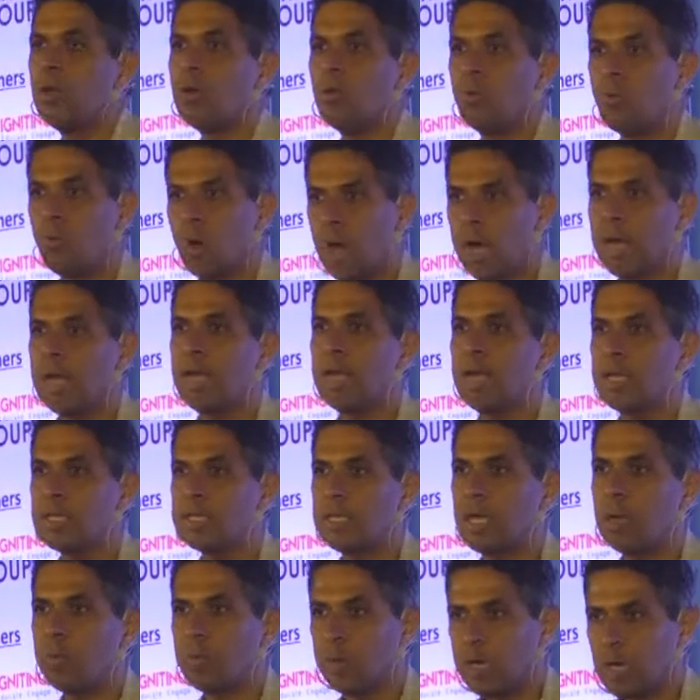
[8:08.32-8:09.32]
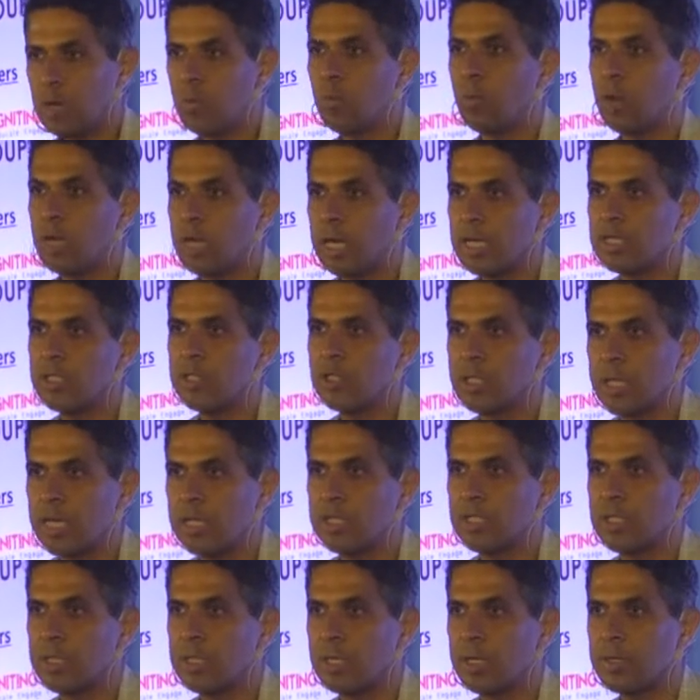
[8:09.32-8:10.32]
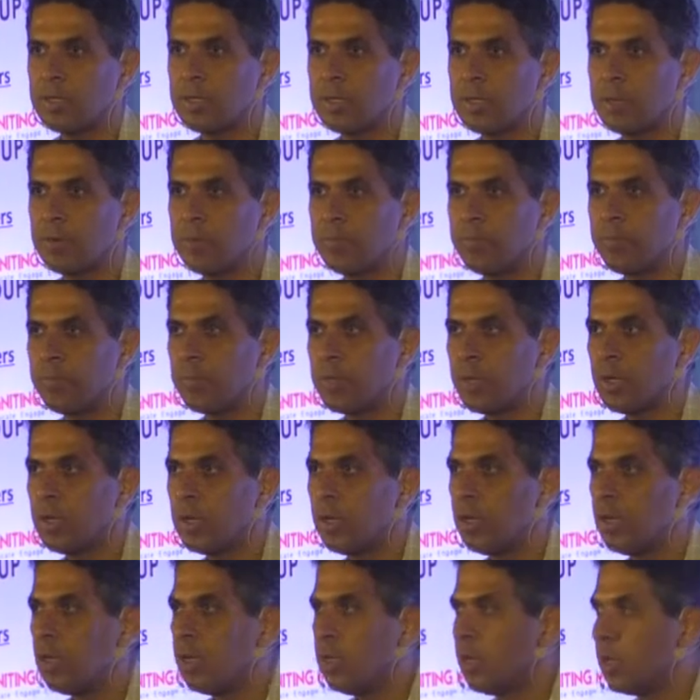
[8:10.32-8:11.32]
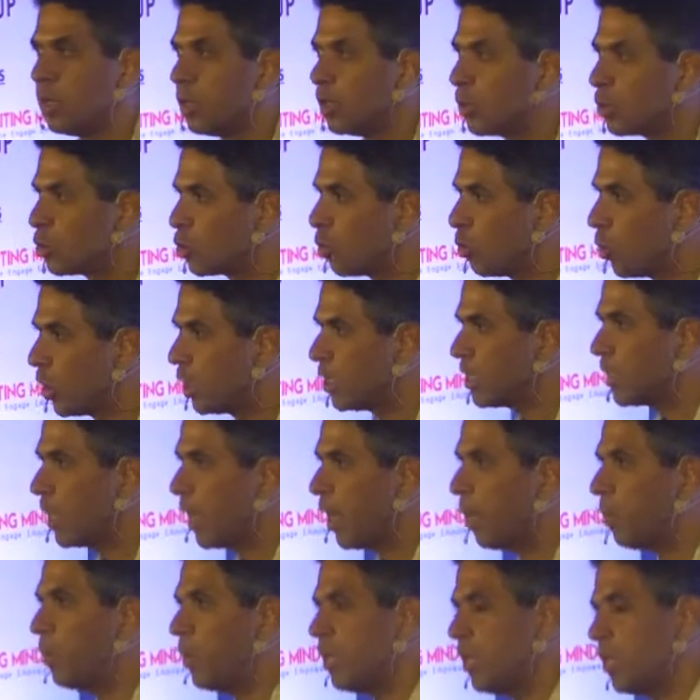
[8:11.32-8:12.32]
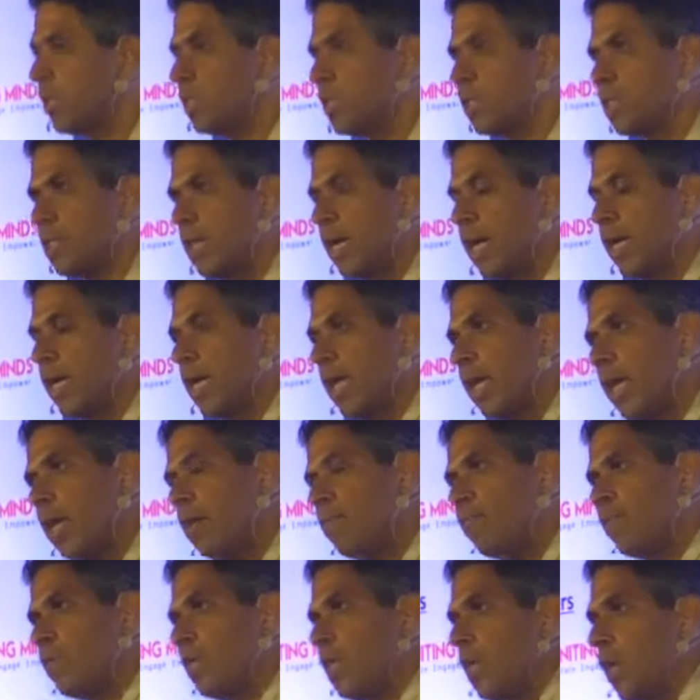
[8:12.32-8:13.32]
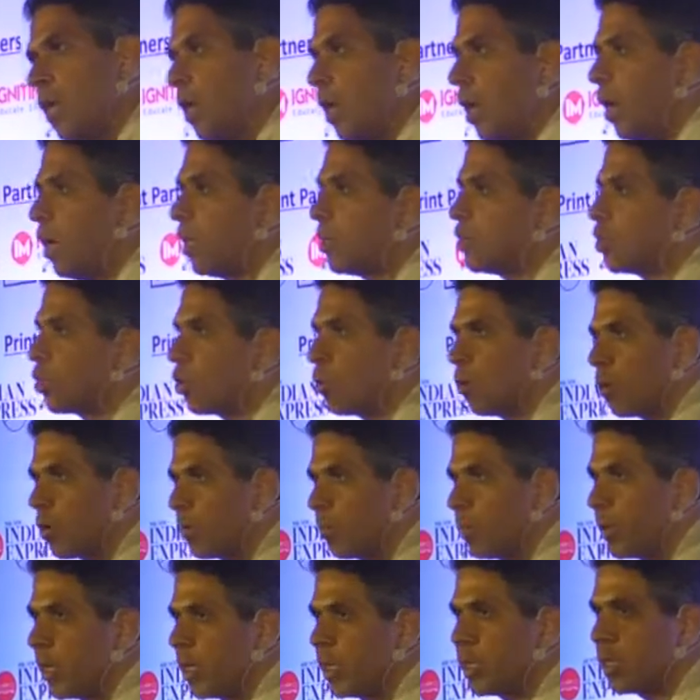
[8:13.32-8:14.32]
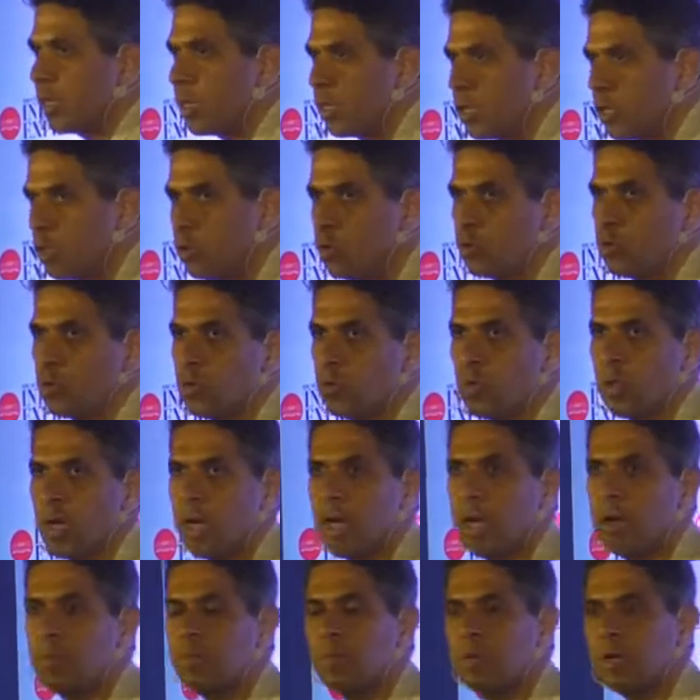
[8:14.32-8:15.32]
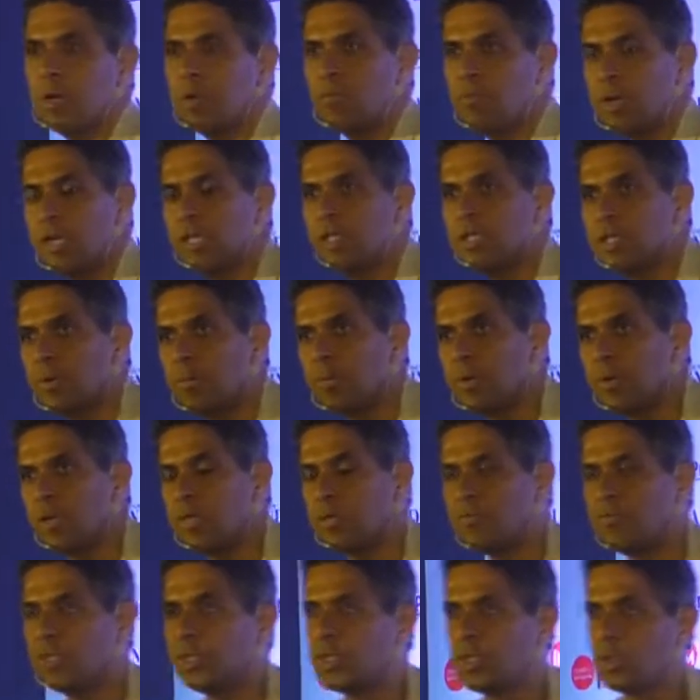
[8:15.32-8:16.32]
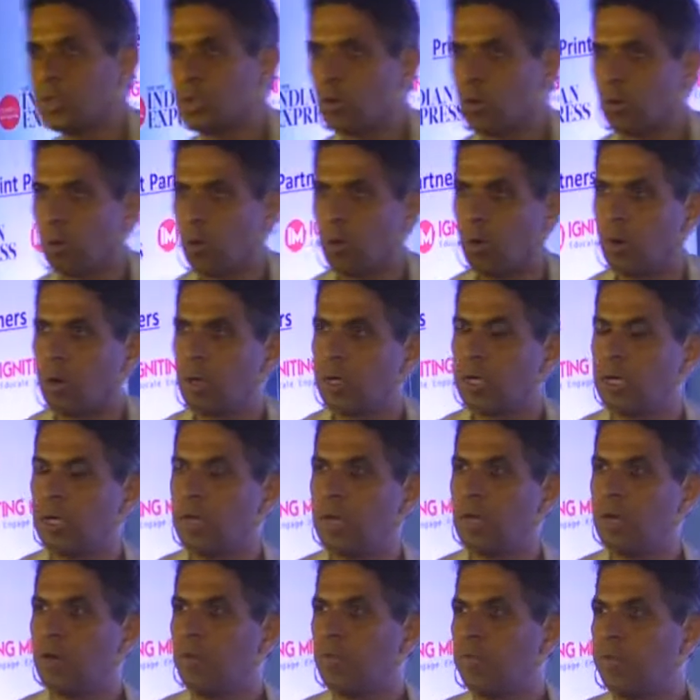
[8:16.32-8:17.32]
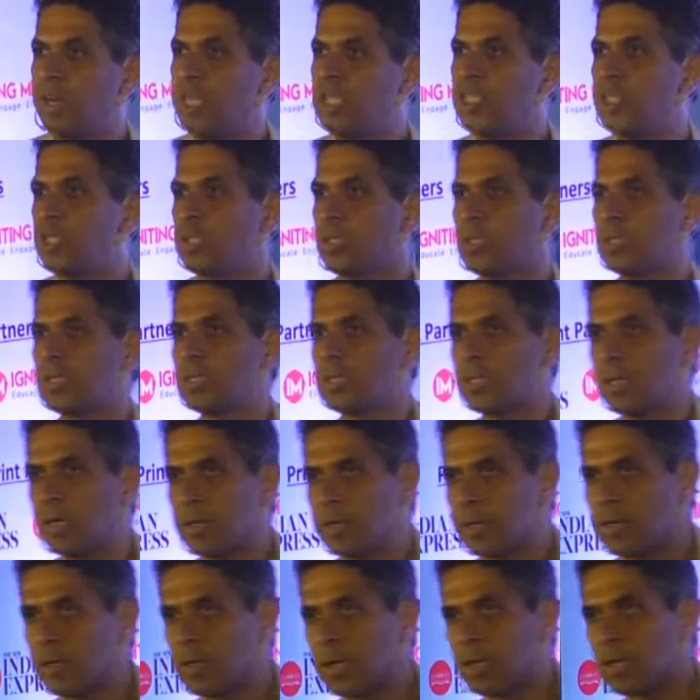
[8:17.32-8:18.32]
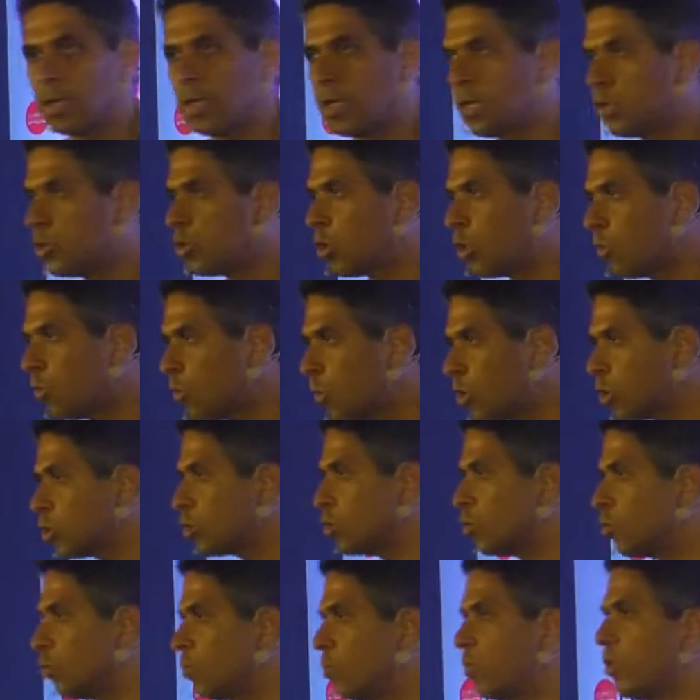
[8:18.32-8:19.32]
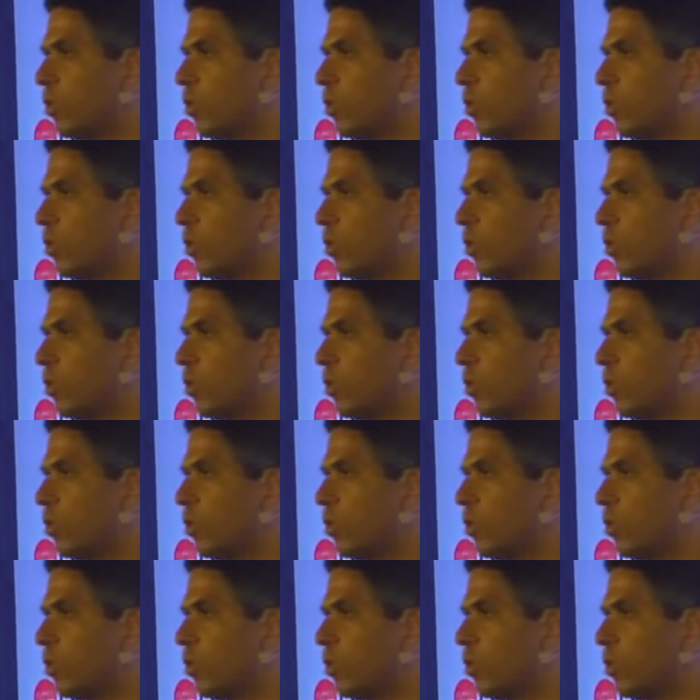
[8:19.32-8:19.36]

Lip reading: why it has happened and what has changed. So what is happening is that every large corporate used to have a very simple division called ventures. And their job was to,